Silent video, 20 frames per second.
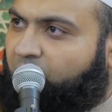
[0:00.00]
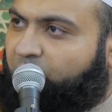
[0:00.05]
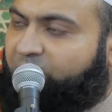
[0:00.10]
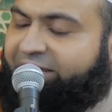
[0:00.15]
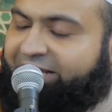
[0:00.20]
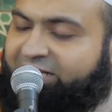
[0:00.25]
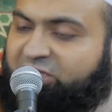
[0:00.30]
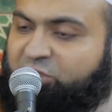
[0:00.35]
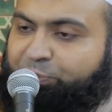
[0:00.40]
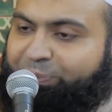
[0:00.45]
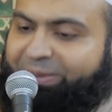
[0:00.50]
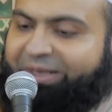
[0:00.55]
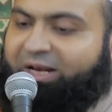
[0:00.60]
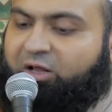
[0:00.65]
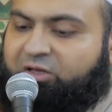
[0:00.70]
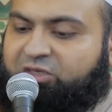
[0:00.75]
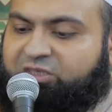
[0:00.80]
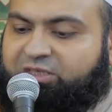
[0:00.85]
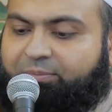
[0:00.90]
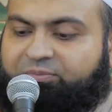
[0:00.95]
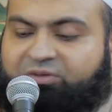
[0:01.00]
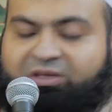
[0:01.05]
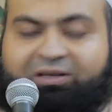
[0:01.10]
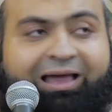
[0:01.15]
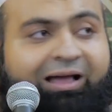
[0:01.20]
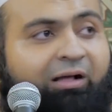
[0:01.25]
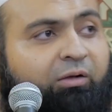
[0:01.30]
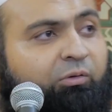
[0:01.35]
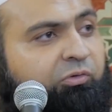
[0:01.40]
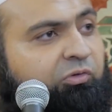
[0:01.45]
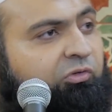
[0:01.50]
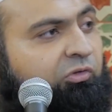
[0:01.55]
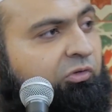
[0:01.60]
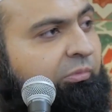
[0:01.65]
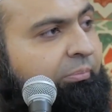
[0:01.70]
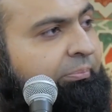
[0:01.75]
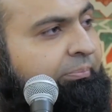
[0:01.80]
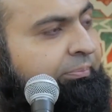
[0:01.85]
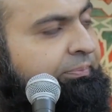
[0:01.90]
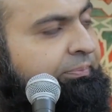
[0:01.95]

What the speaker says: We can spend on something else."